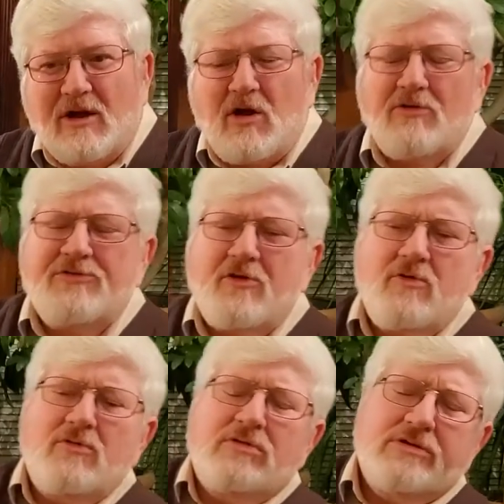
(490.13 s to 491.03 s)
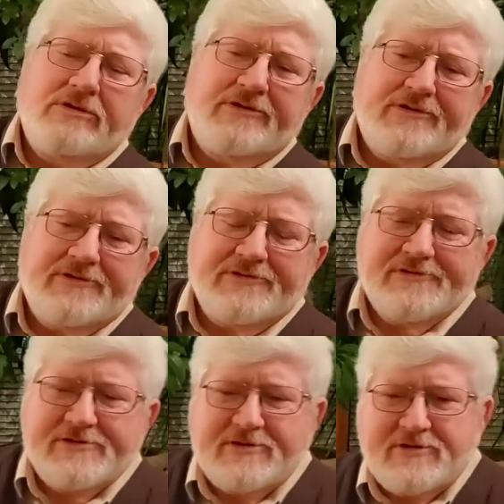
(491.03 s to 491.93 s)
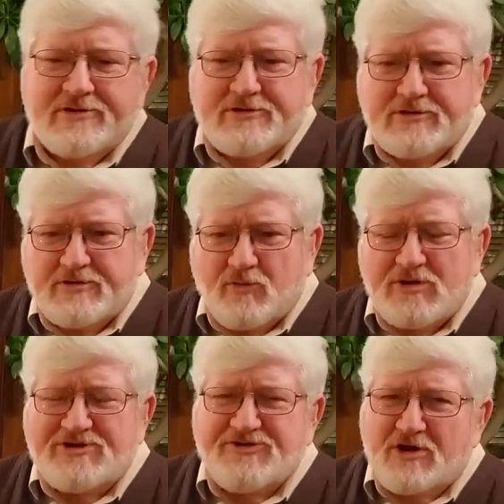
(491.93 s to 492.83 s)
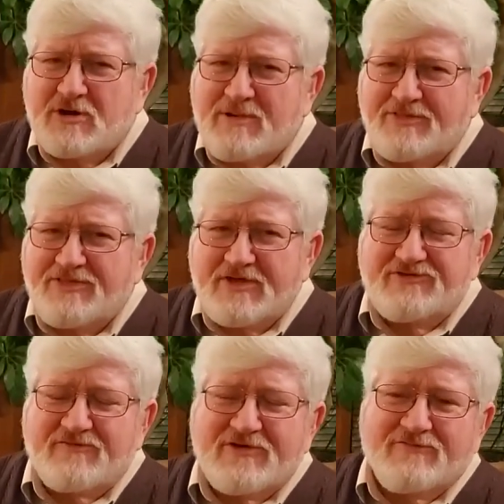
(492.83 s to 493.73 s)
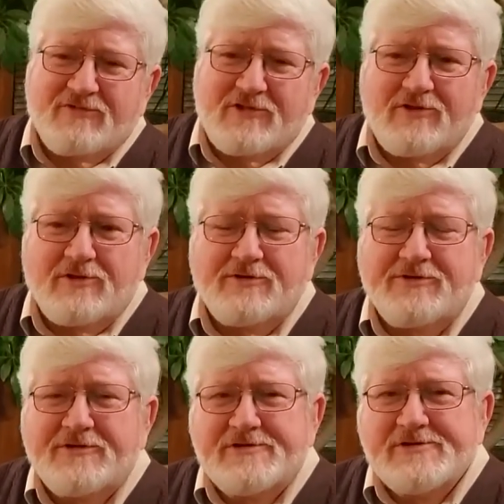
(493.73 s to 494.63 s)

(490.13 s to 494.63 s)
Although, when I talk about things I've never learned,